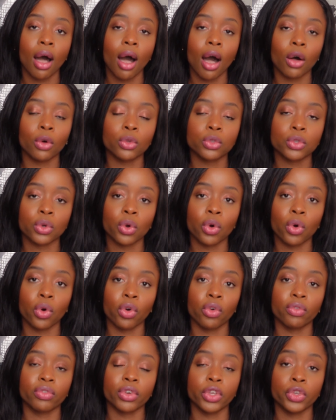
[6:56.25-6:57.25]
out
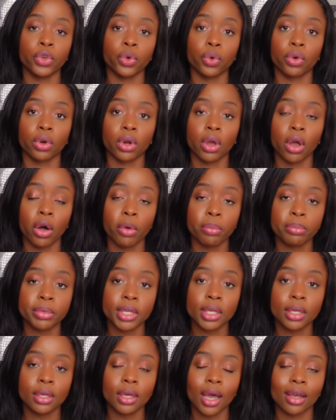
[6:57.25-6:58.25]
of your
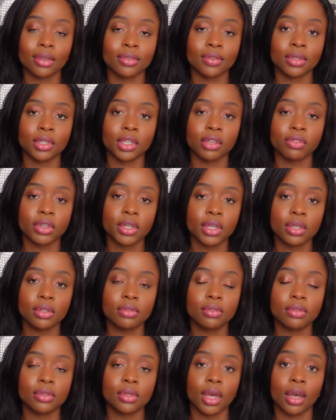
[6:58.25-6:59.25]
company as
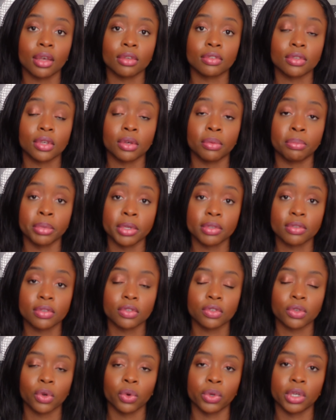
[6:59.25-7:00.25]
dividends as a
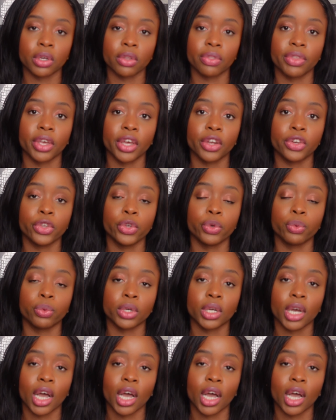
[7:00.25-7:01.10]
business owner, then you would